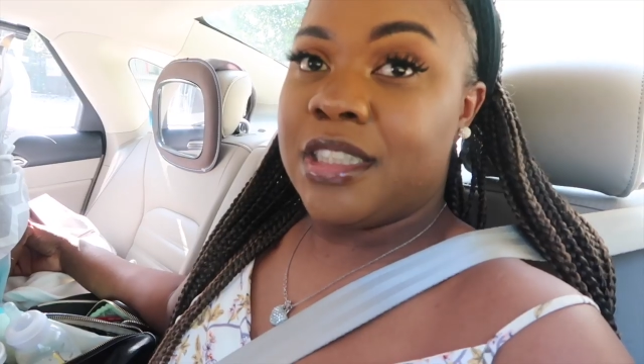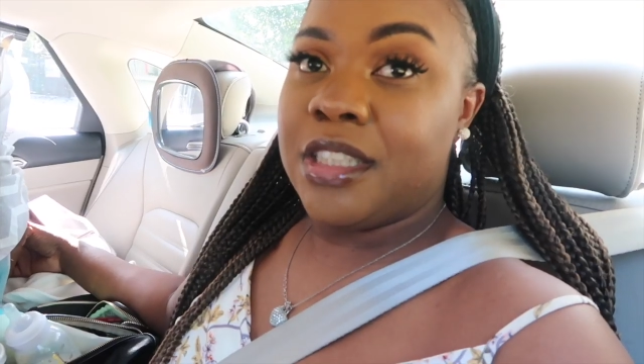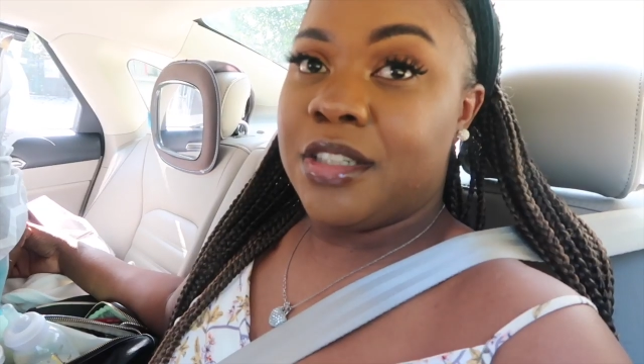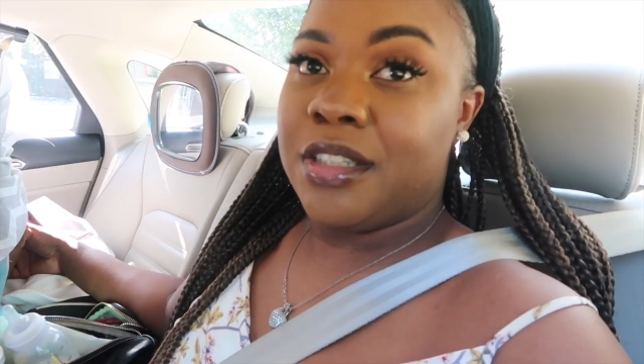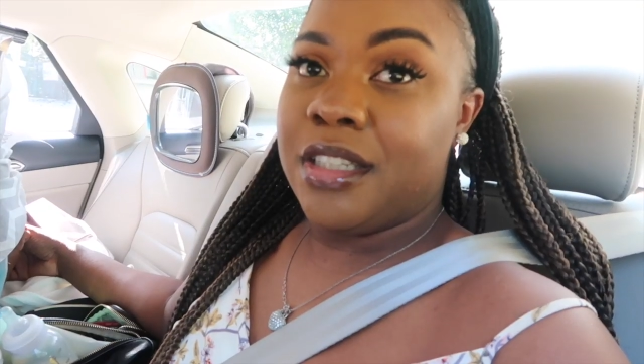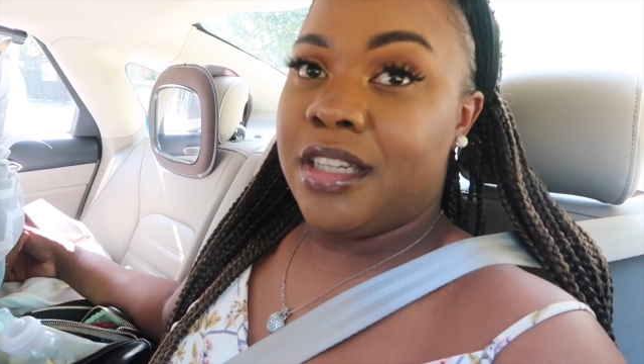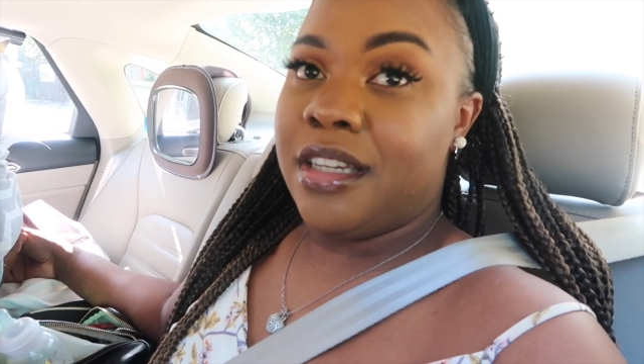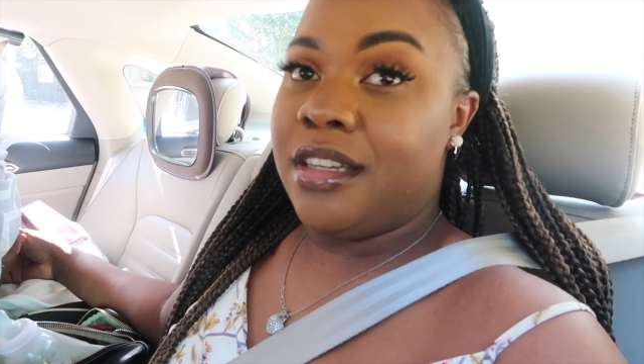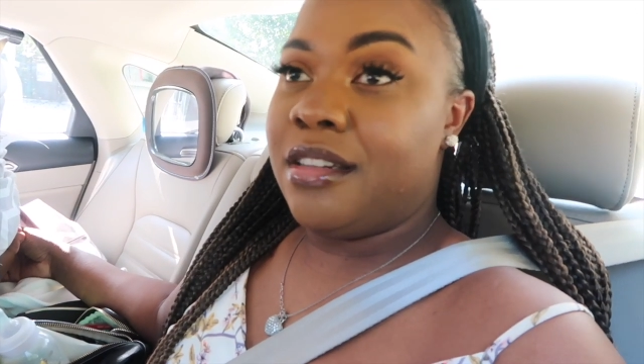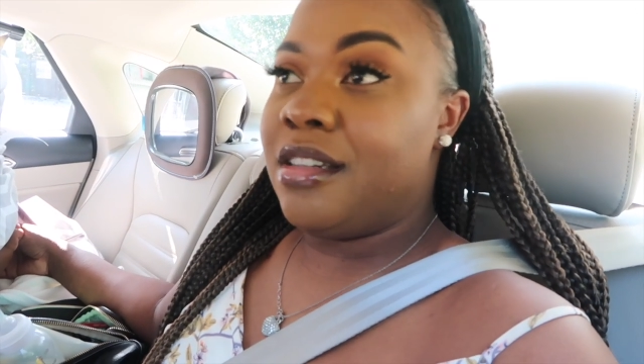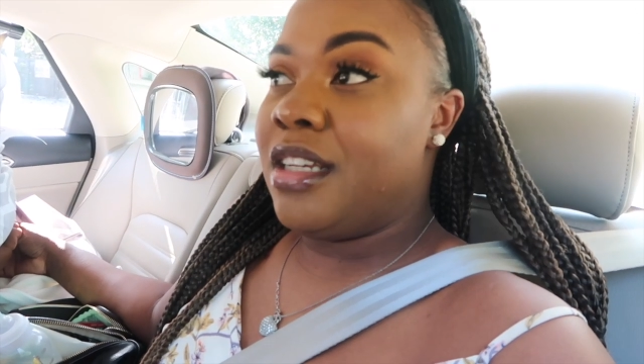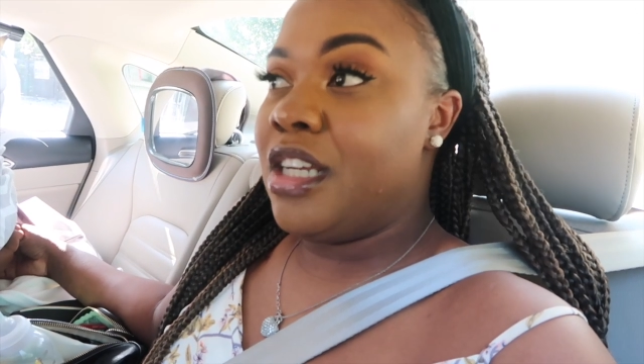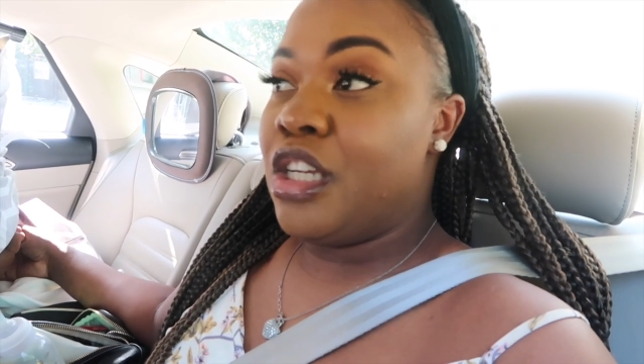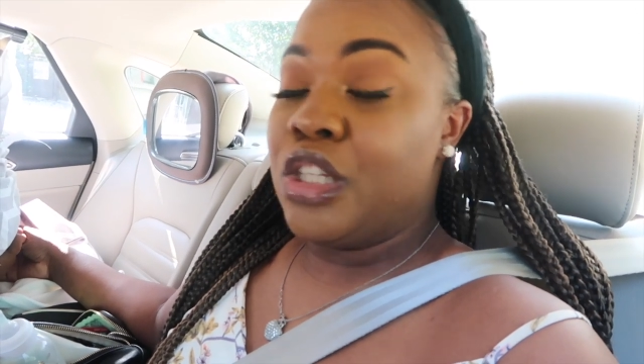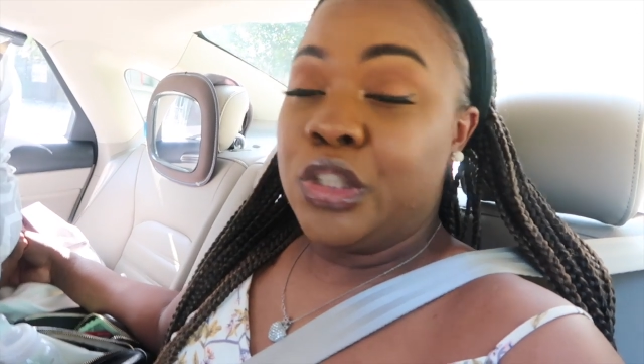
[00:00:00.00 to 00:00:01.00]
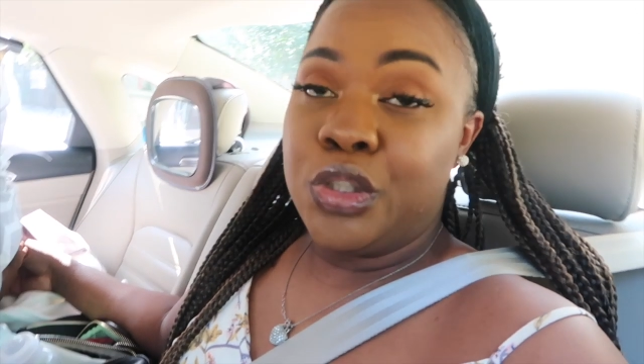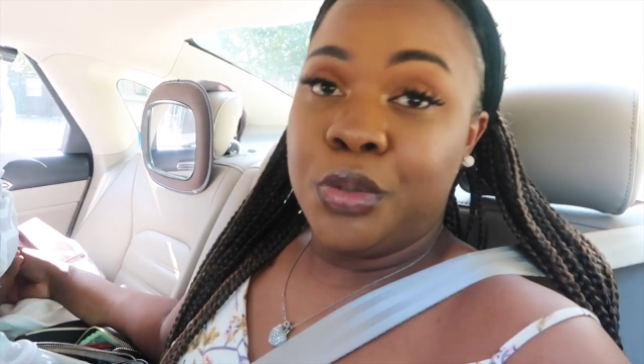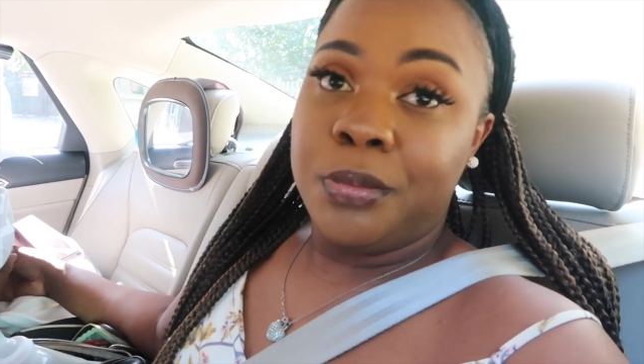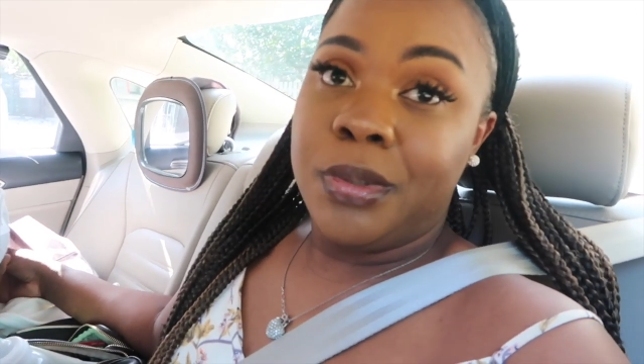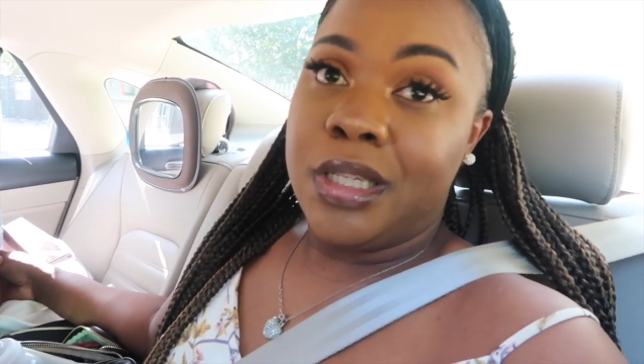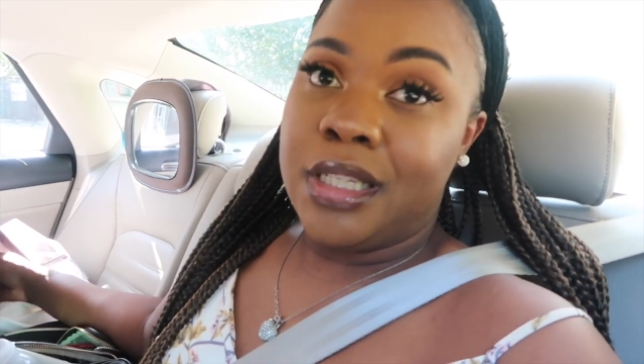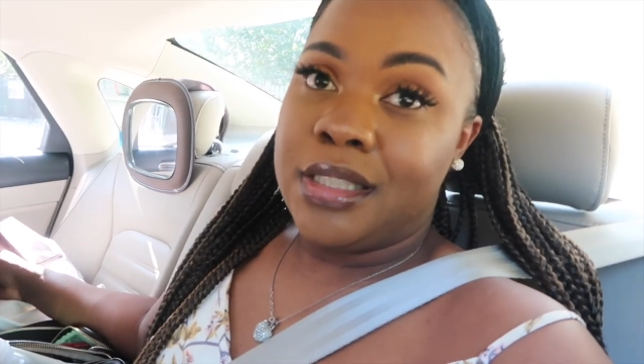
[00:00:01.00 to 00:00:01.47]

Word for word: Until then, to be